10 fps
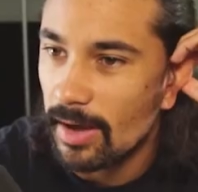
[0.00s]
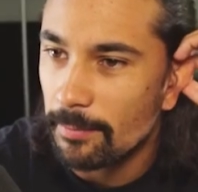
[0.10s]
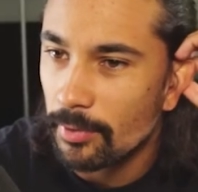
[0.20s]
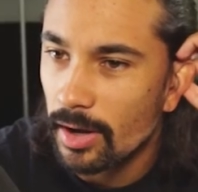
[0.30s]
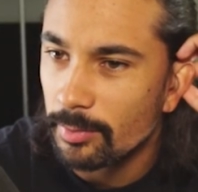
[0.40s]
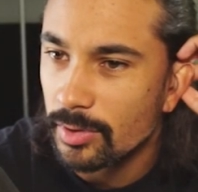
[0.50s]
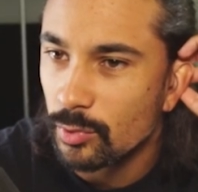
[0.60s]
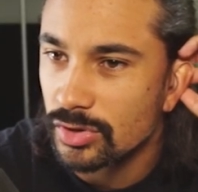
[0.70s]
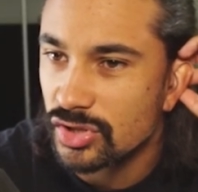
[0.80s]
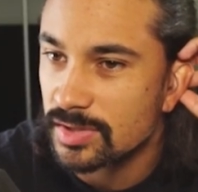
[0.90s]
probably
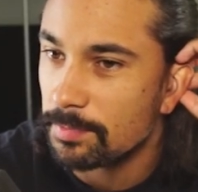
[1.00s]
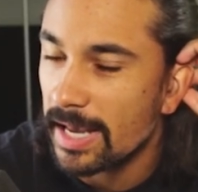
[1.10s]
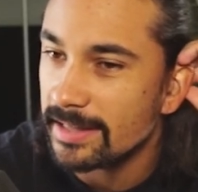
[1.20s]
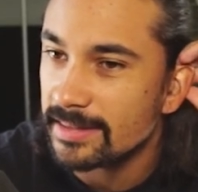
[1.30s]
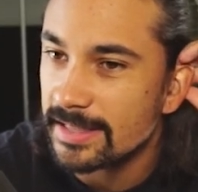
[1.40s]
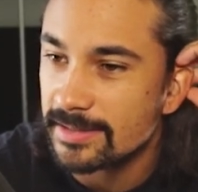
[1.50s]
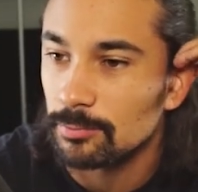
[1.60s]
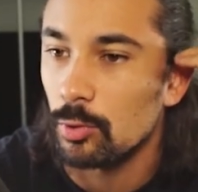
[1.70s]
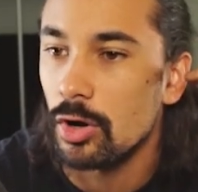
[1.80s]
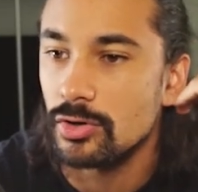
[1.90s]
would just paint these
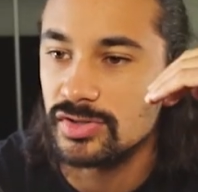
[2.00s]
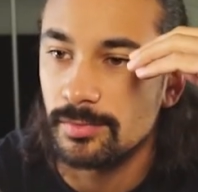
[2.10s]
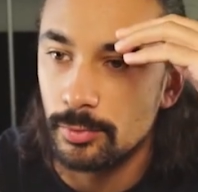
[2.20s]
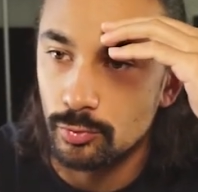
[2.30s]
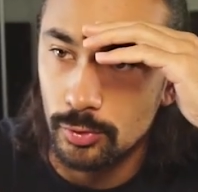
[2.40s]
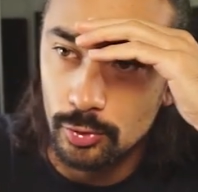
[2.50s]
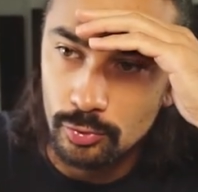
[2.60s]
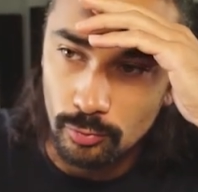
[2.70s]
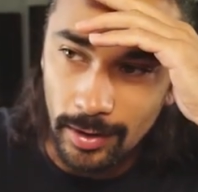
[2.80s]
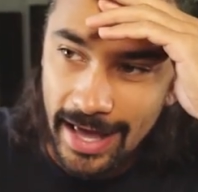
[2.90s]
walls a
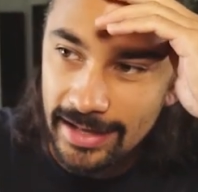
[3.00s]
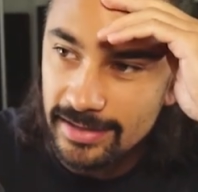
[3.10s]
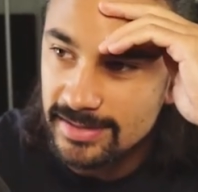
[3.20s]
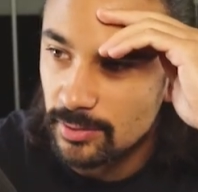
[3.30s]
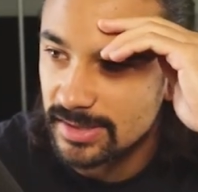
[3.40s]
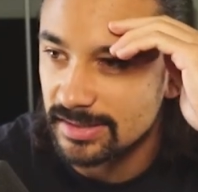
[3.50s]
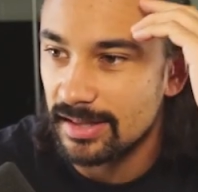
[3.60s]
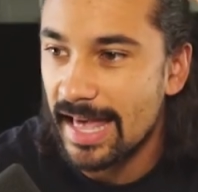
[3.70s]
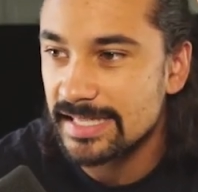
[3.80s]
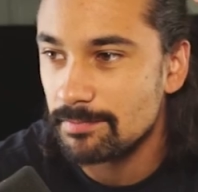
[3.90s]
maroon red so it's
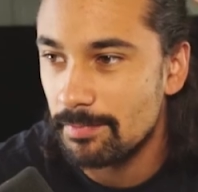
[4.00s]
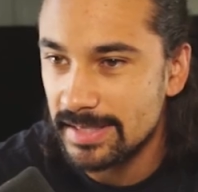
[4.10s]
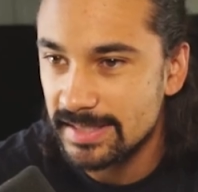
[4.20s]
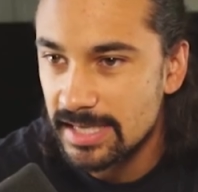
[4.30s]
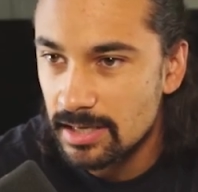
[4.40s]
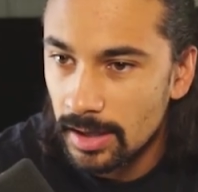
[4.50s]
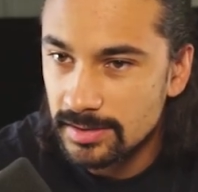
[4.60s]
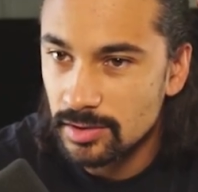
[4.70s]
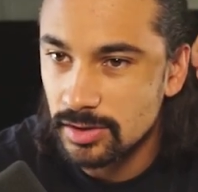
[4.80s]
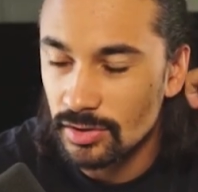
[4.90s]
less busy
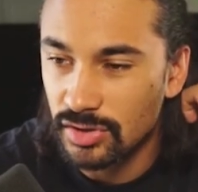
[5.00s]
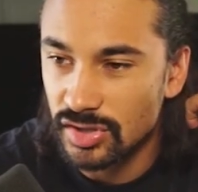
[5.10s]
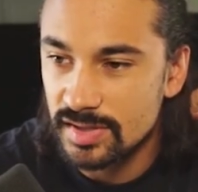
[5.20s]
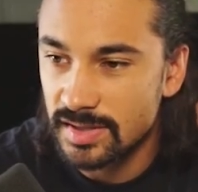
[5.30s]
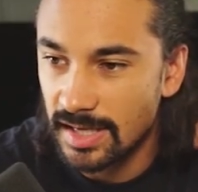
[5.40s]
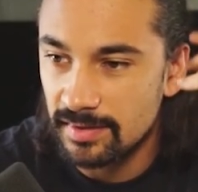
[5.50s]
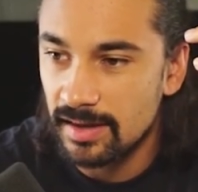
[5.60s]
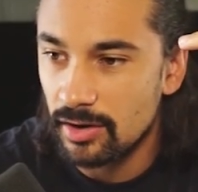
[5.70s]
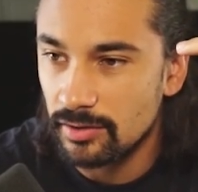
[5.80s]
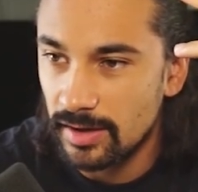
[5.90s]
and so that you could just sit in
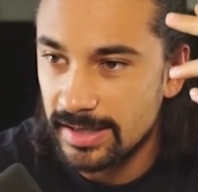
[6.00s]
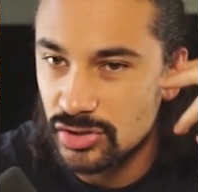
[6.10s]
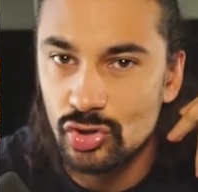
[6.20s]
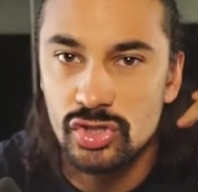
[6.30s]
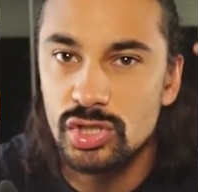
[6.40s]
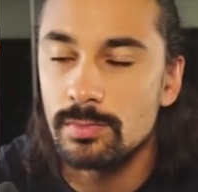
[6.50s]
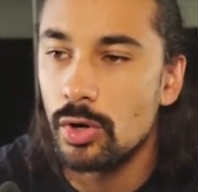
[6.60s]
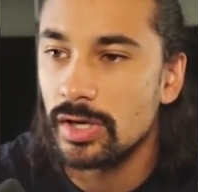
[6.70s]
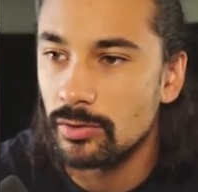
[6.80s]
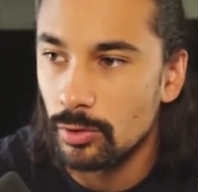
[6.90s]
there and like it's your
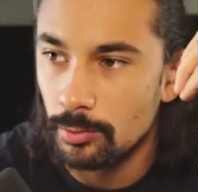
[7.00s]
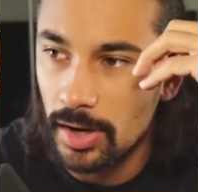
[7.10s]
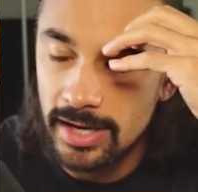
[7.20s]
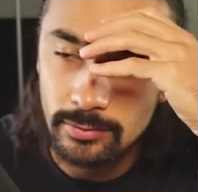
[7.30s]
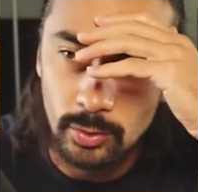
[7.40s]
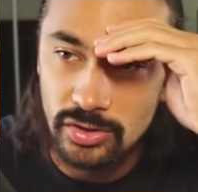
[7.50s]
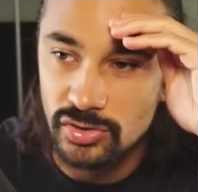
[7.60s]
smoking room, right? Where you